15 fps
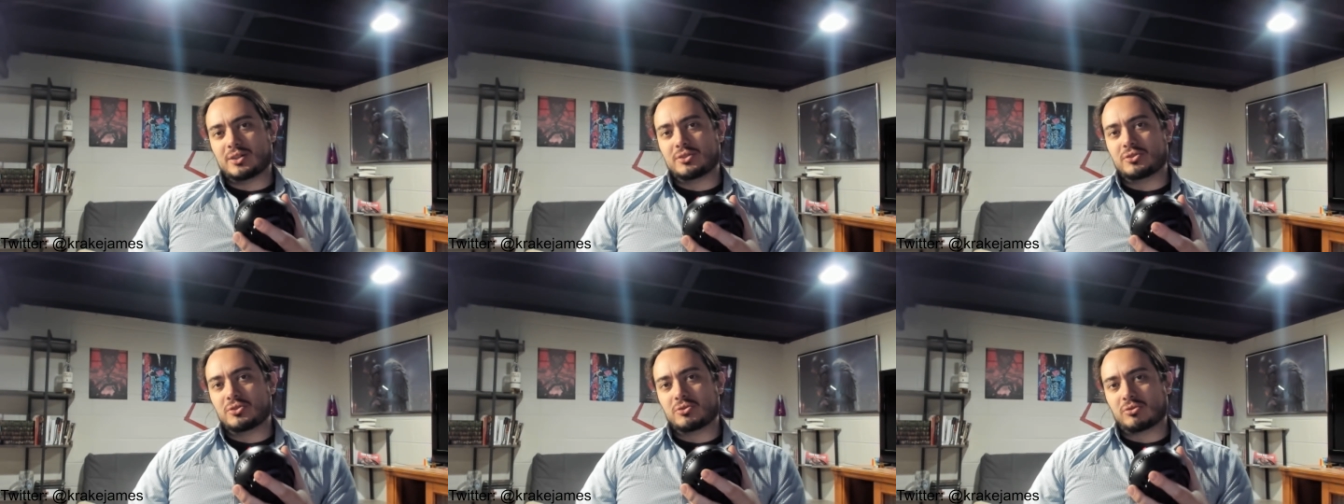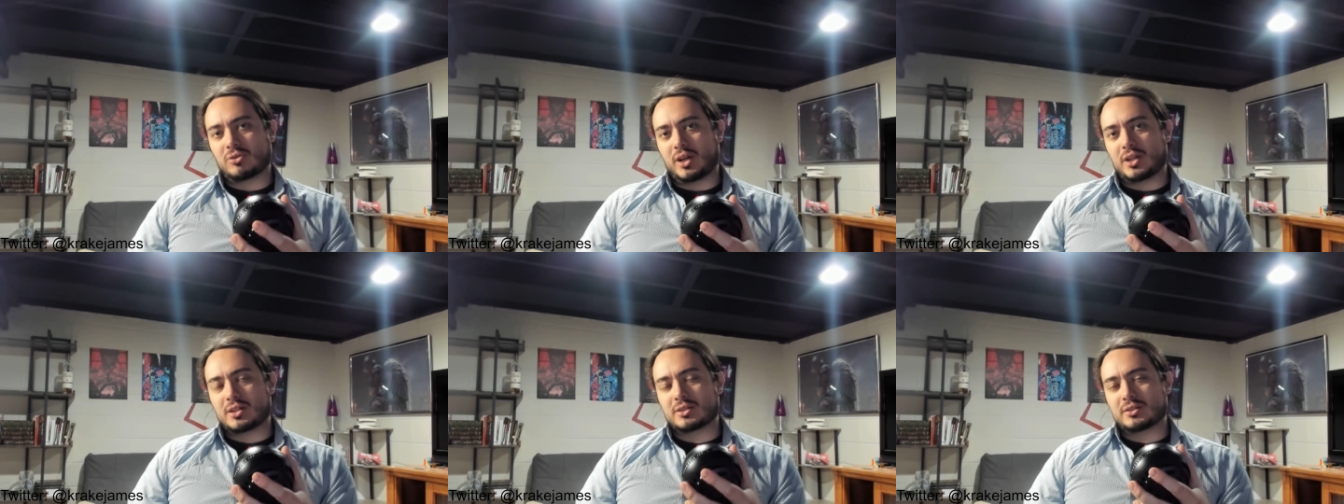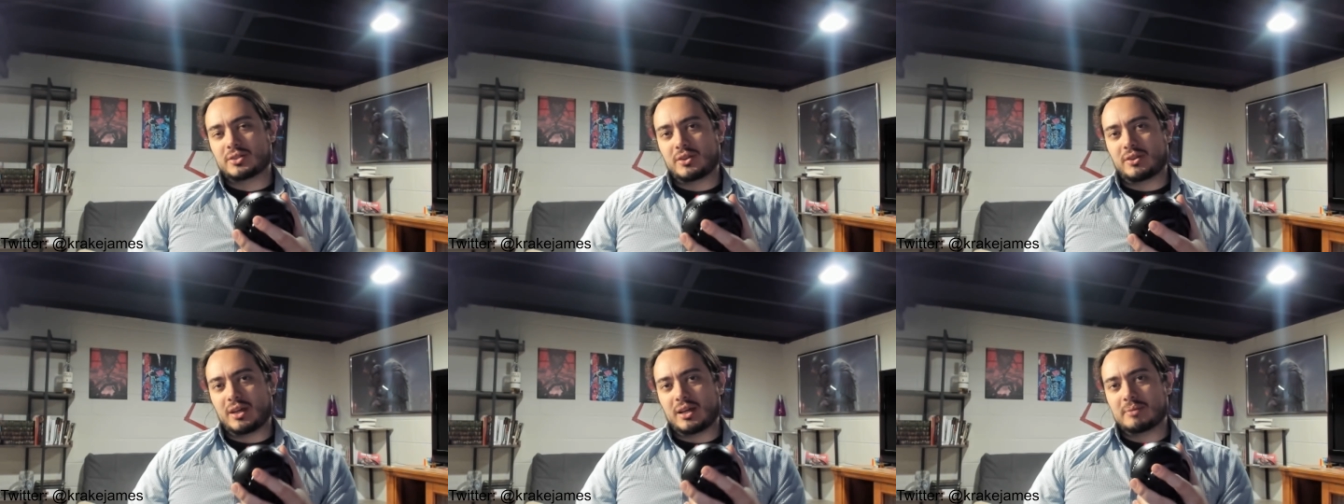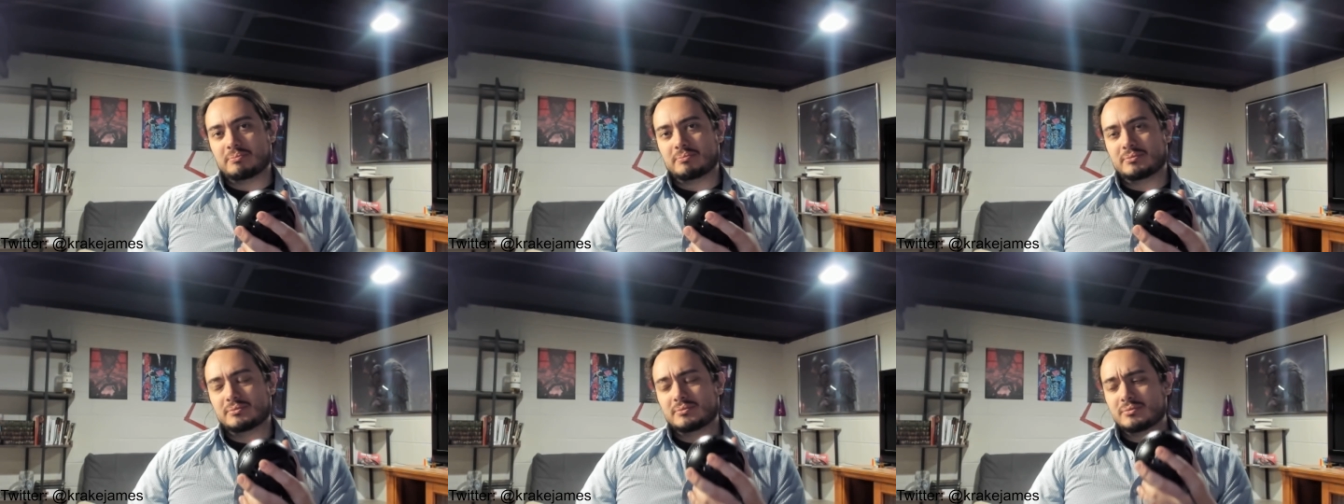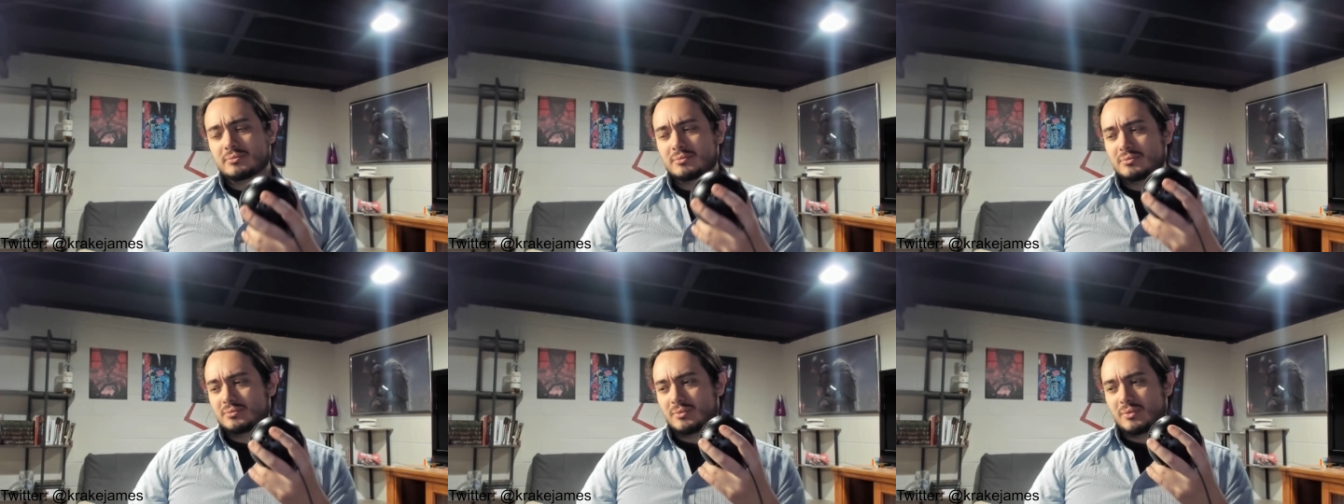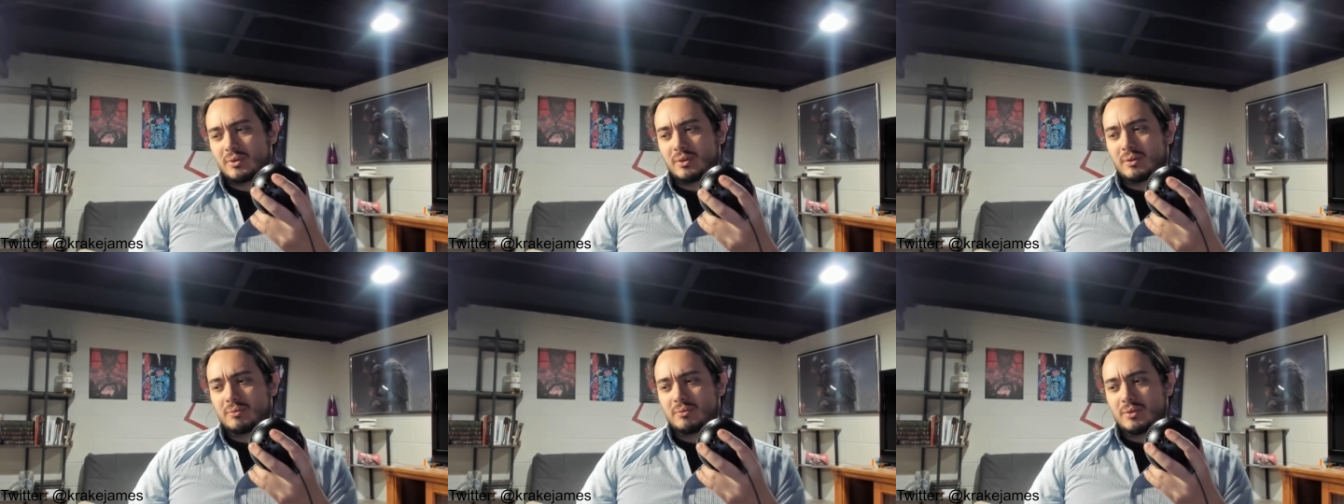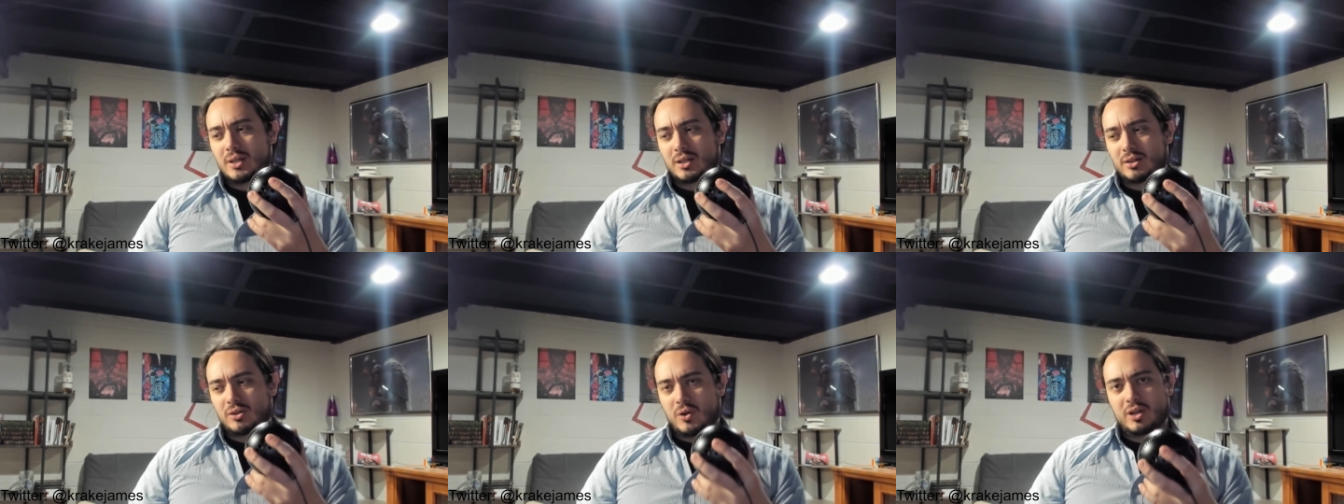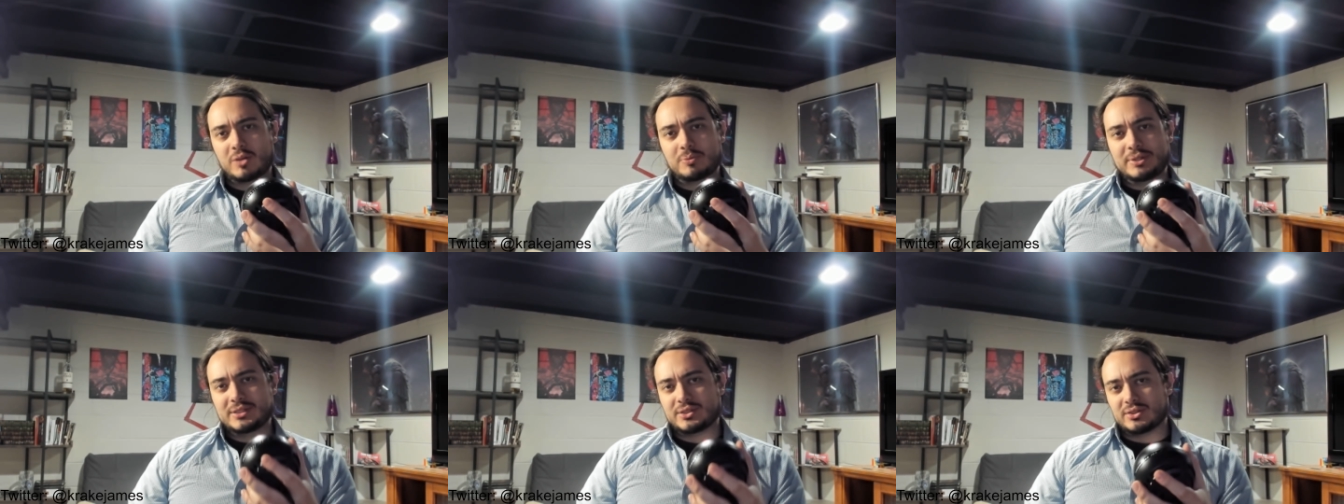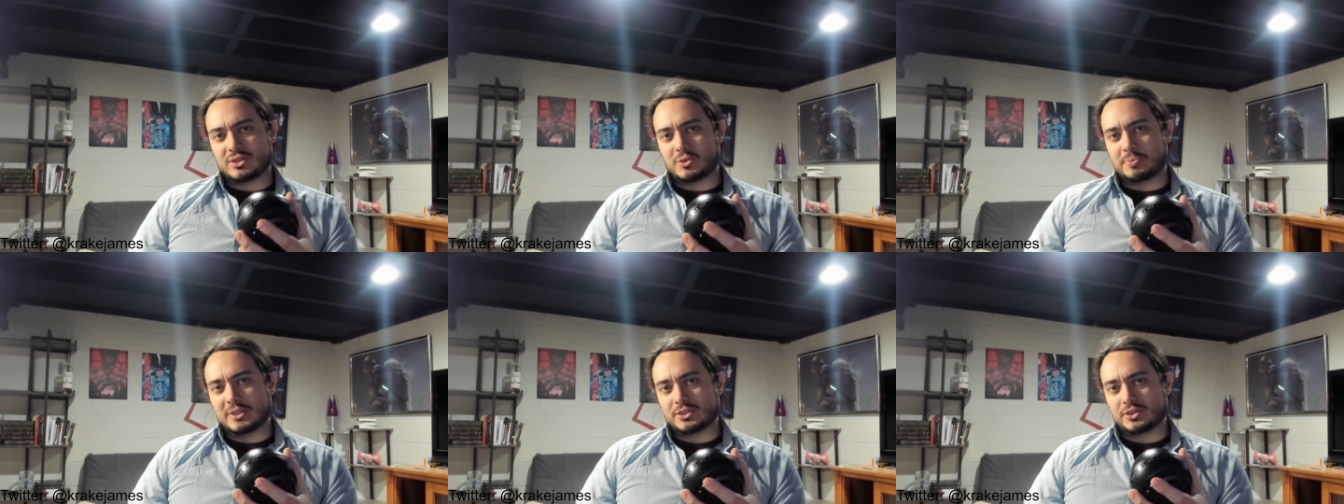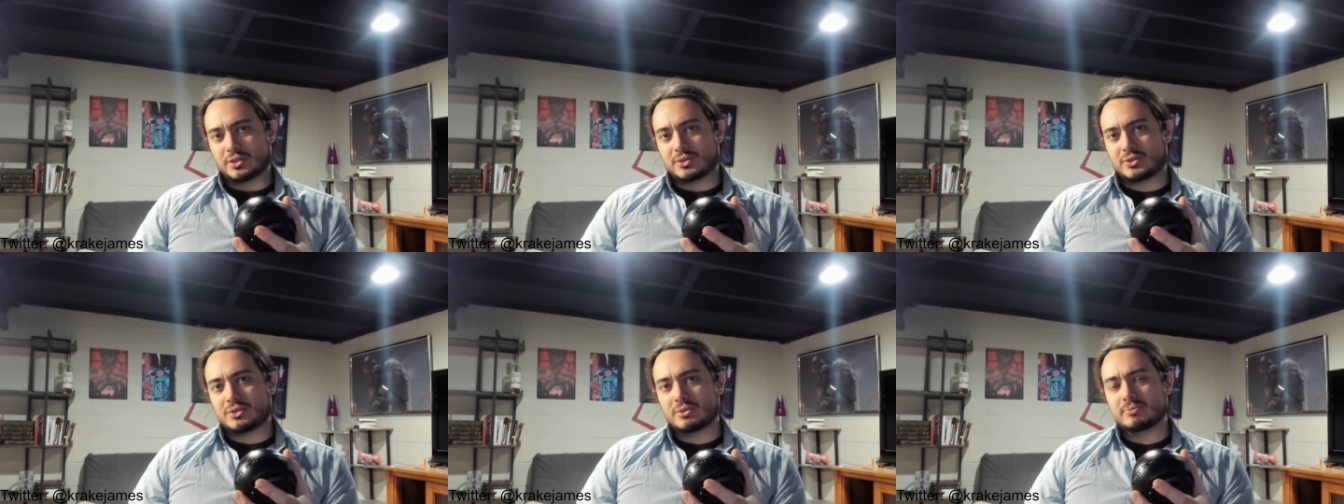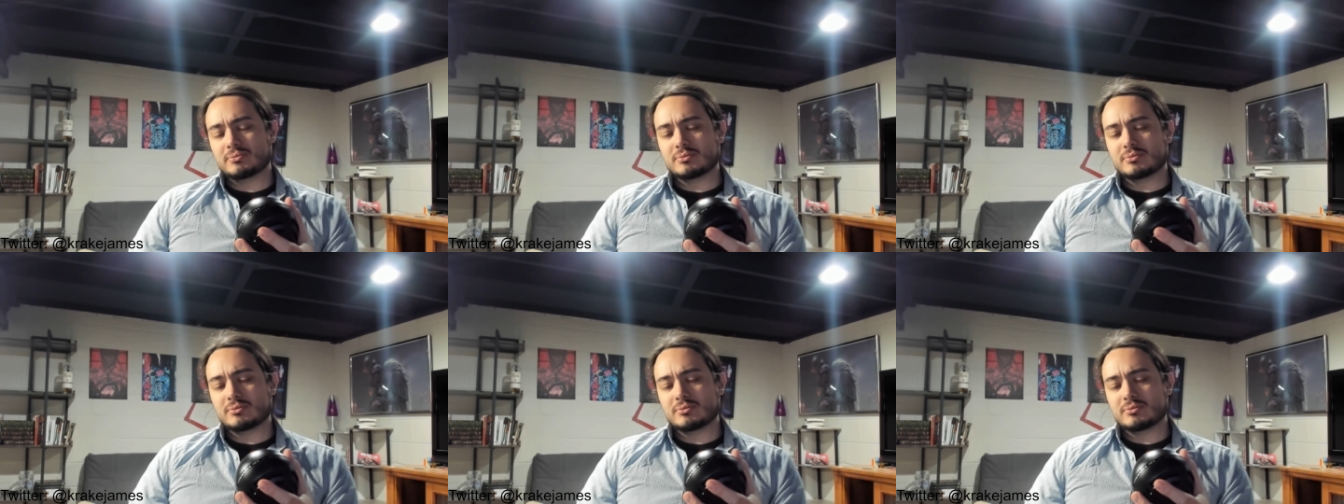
new writer to them, they're going to be suspicious.